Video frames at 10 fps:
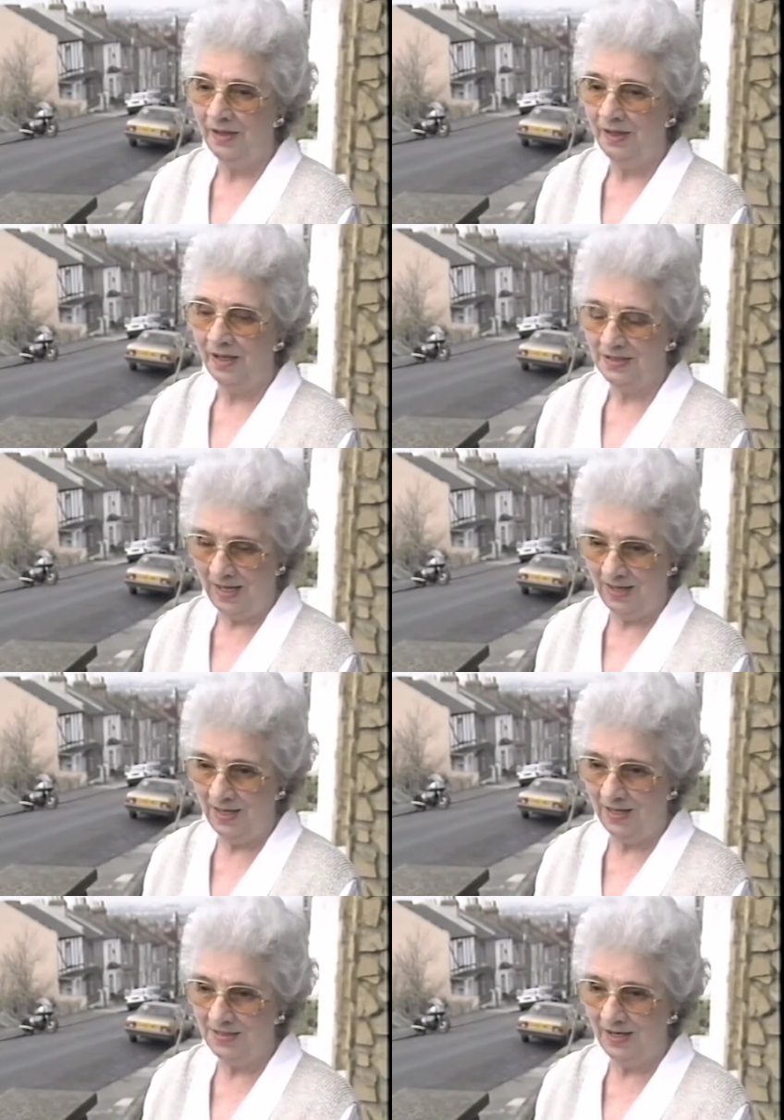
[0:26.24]
I stayed
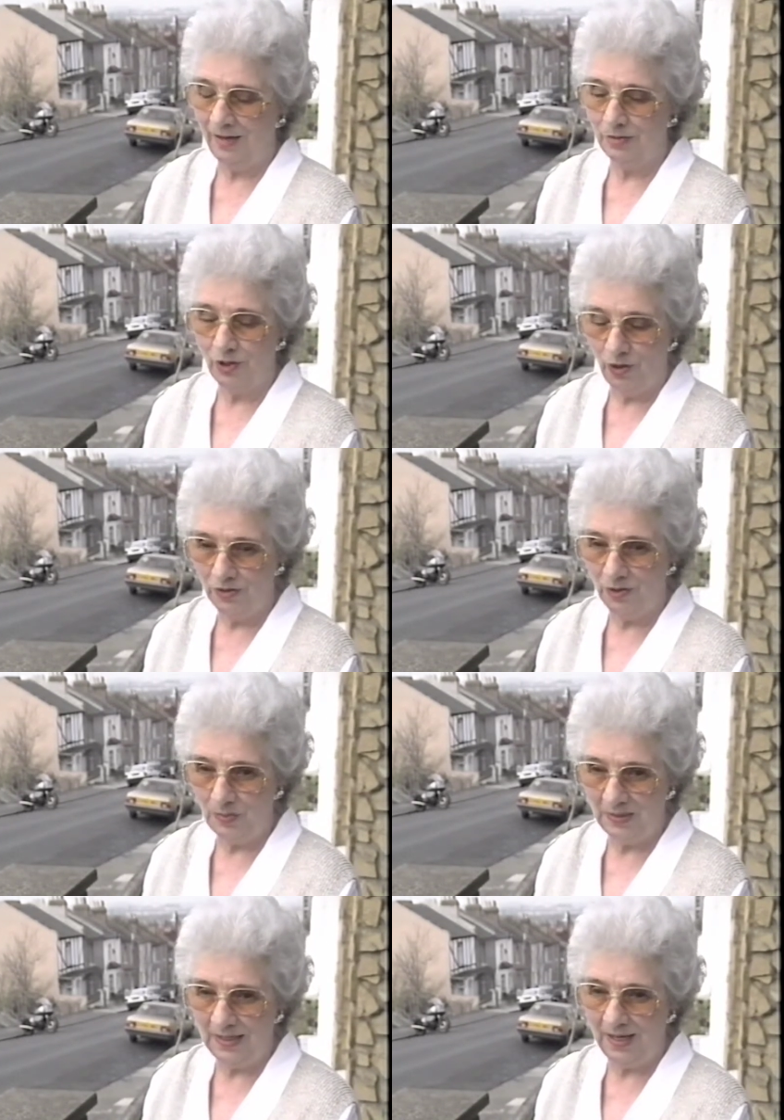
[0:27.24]
there till I was called
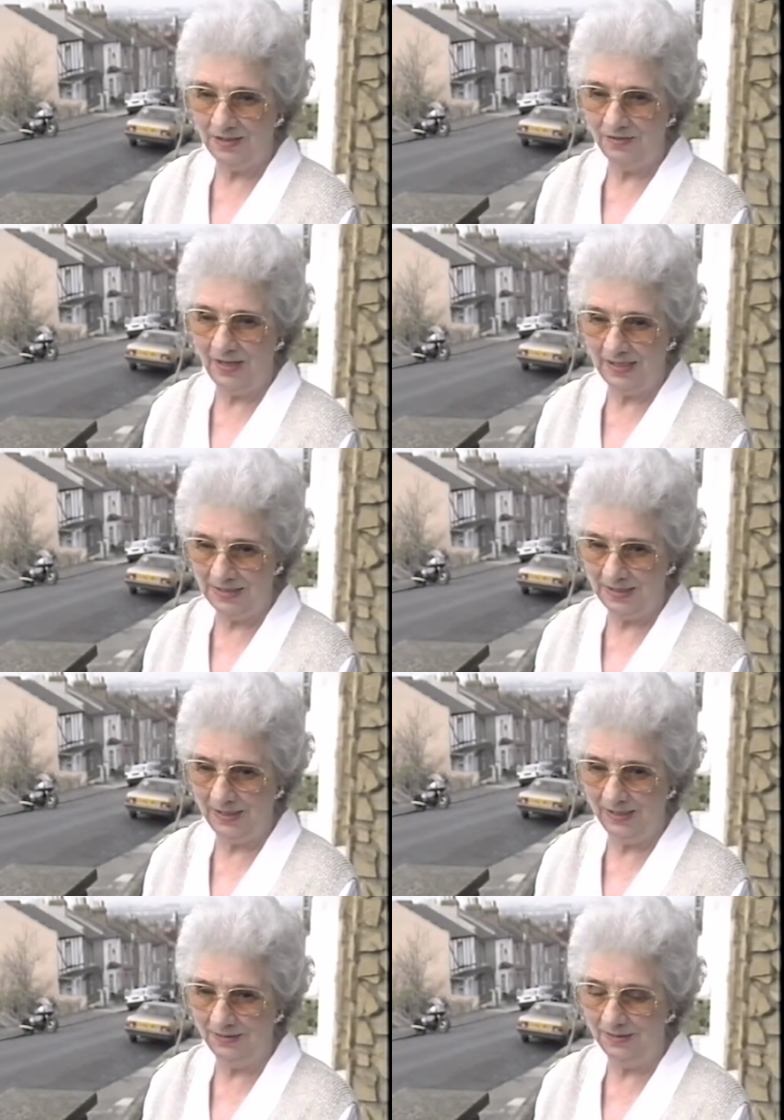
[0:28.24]
up at the age of
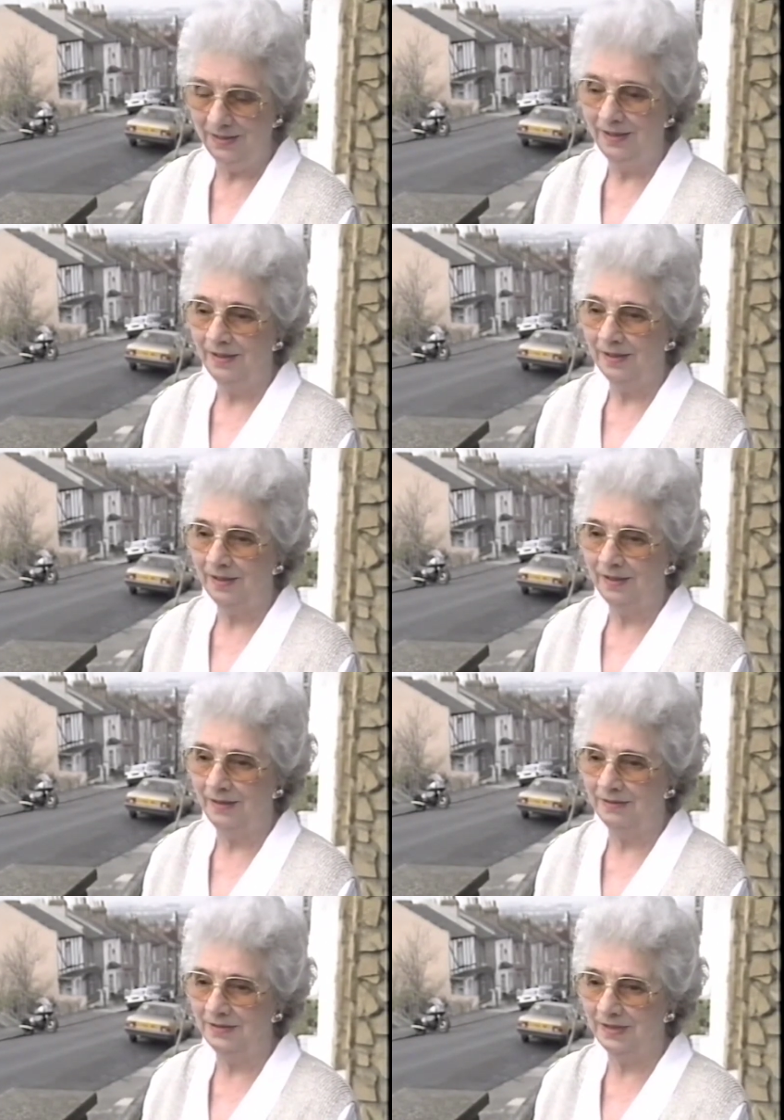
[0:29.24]
18
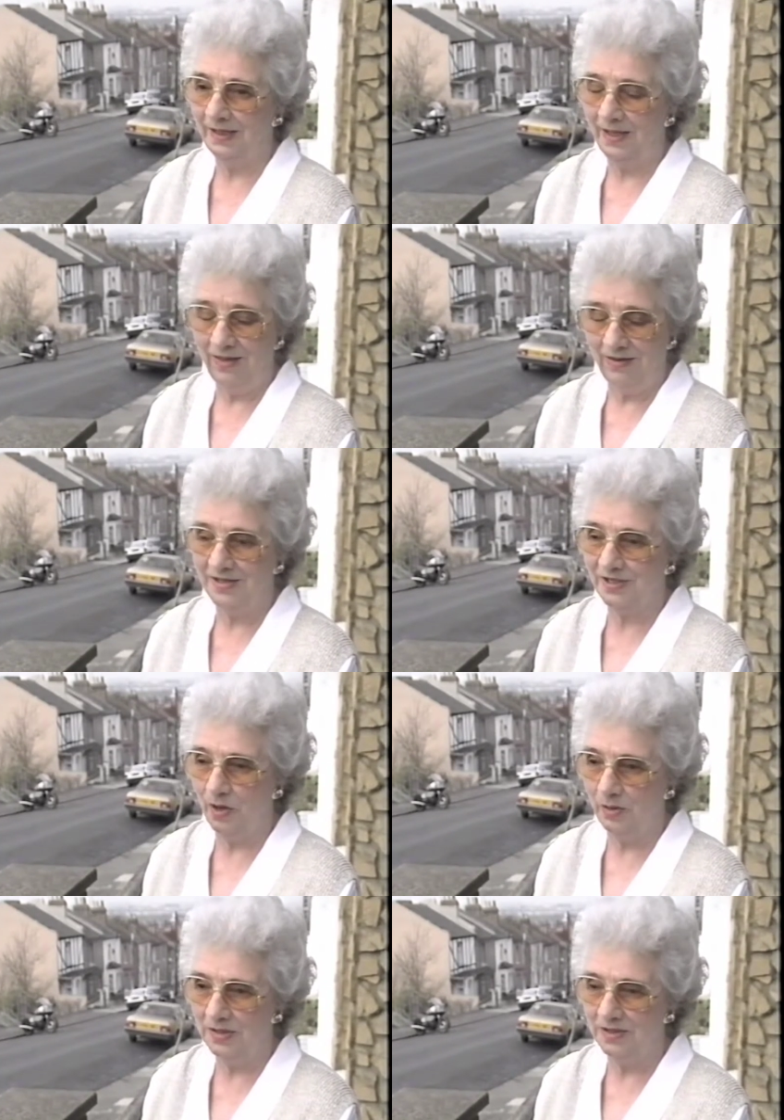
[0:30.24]
and I either had to
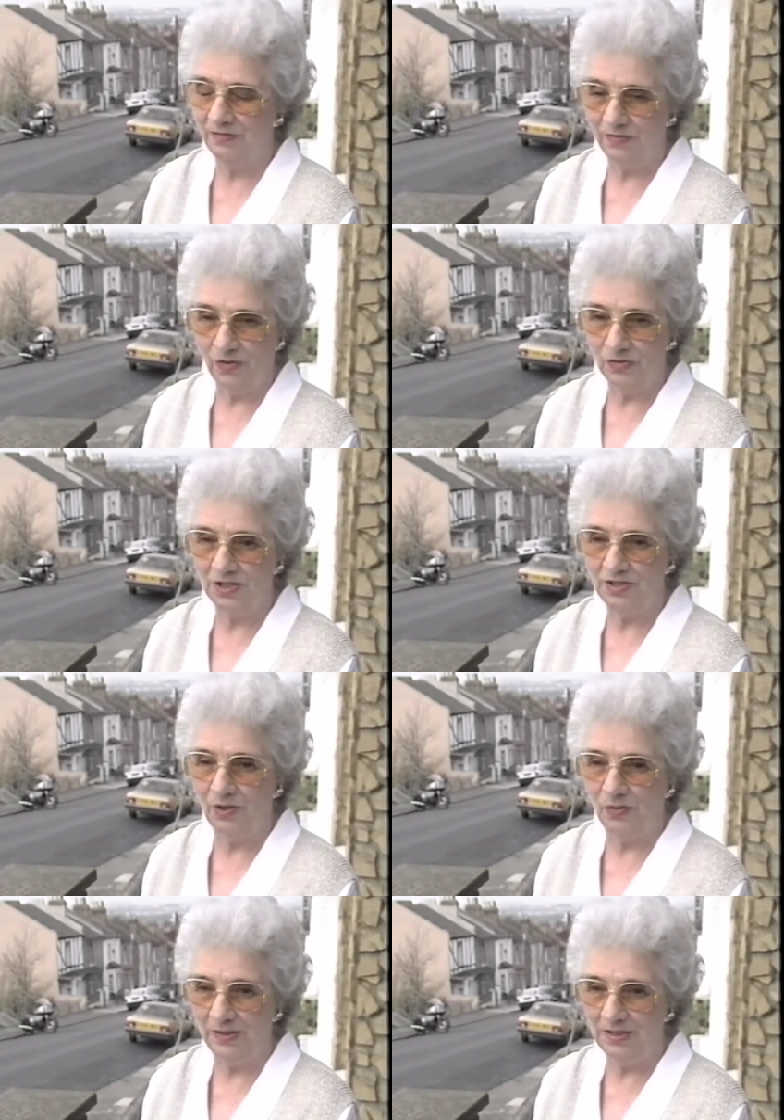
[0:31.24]
go into the forces
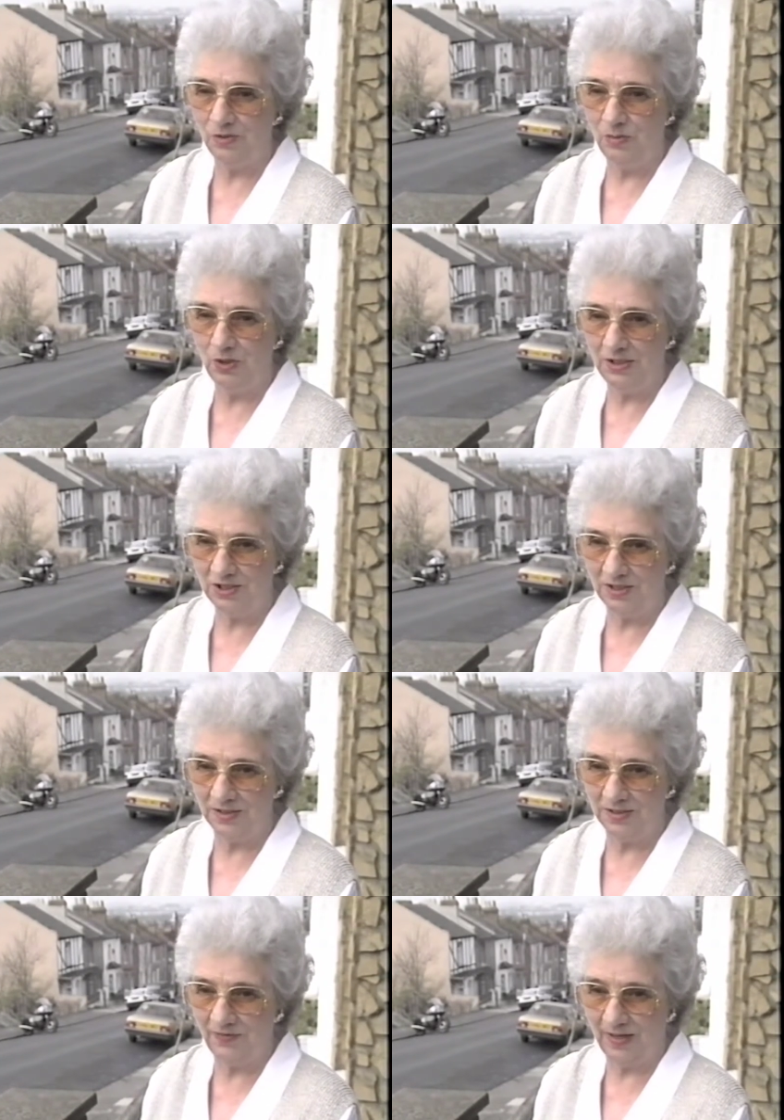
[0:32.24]
or into a
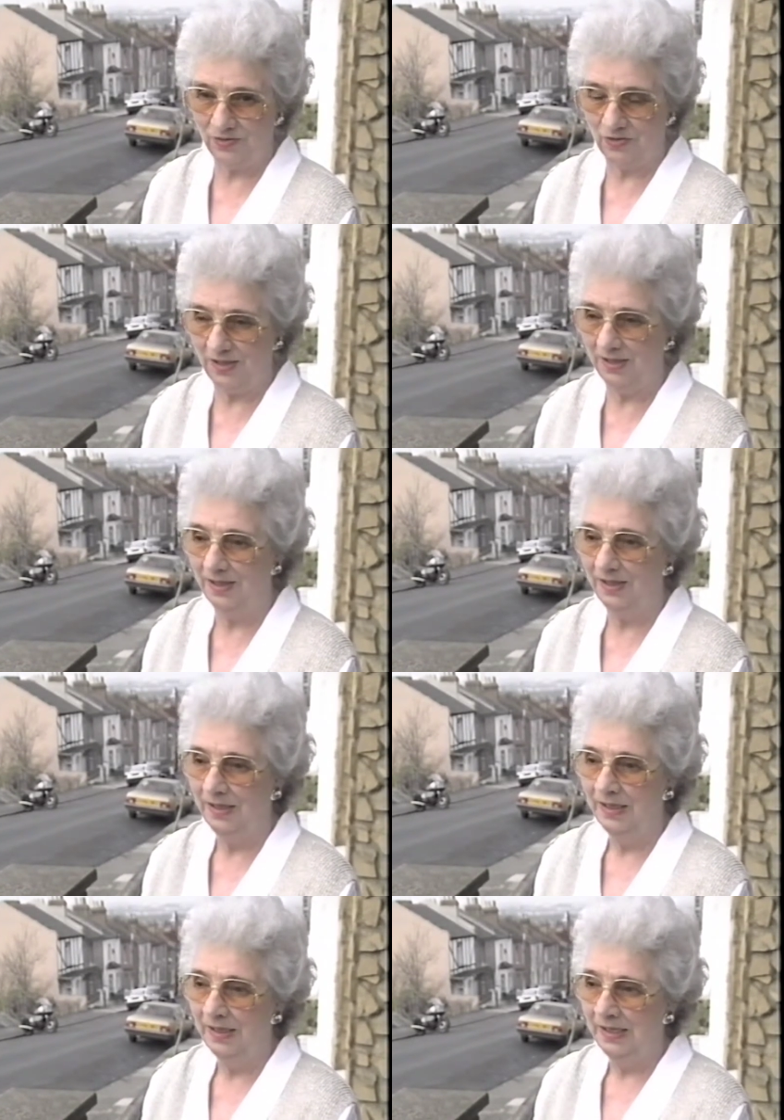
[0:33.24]
munitions factory.
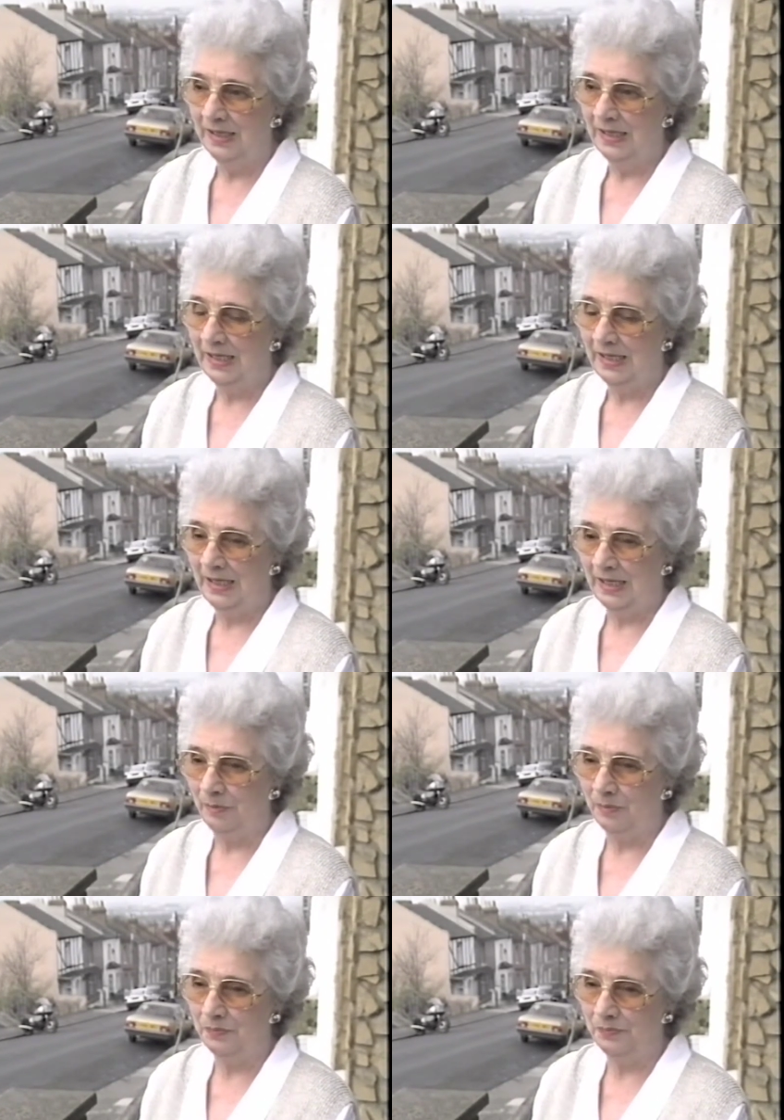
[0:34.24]

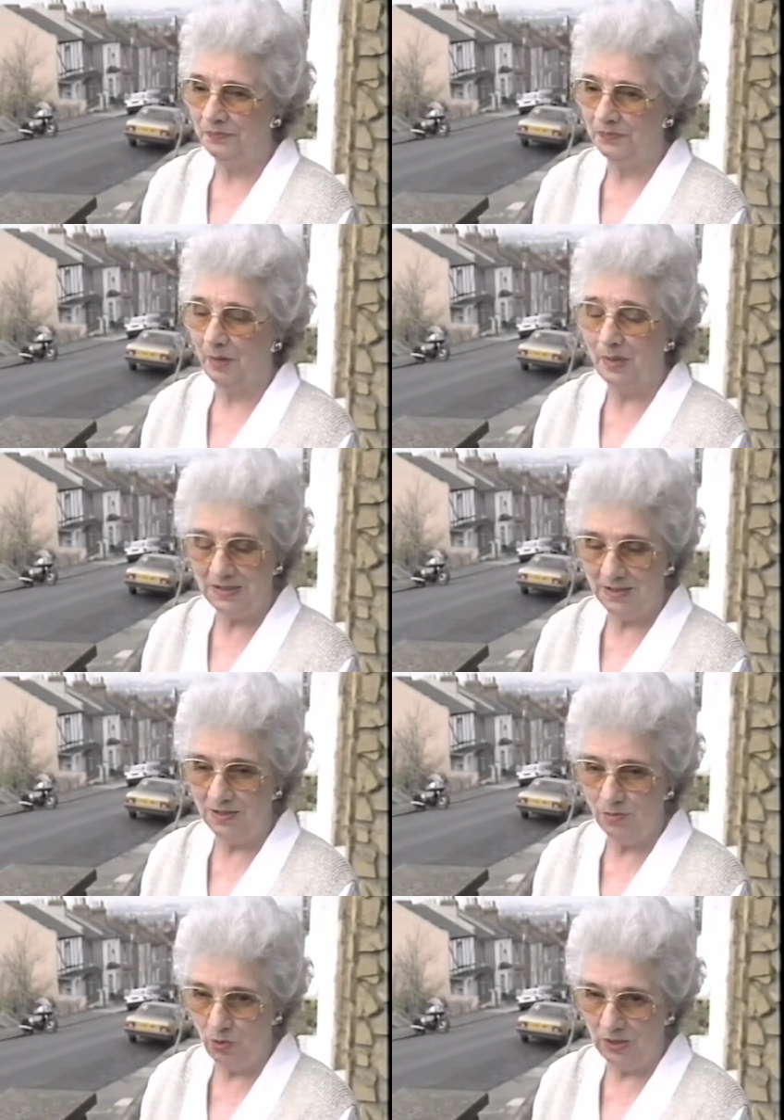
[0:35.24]
Um, I went
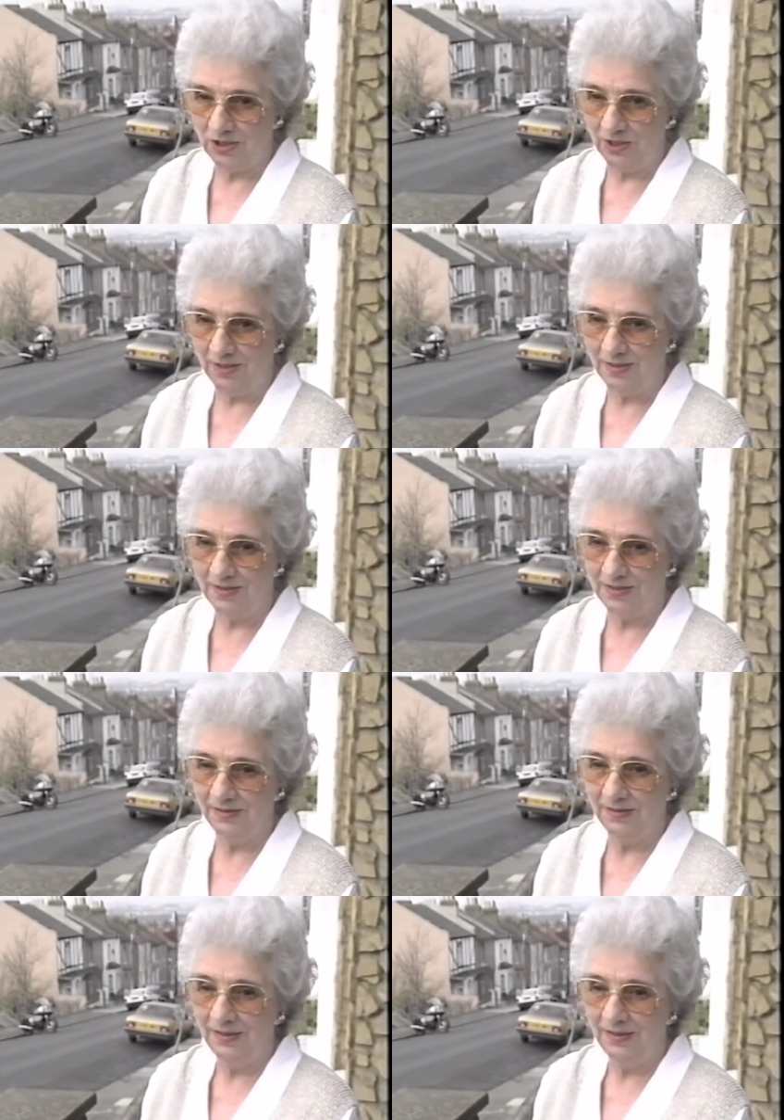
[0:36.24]
into munitions.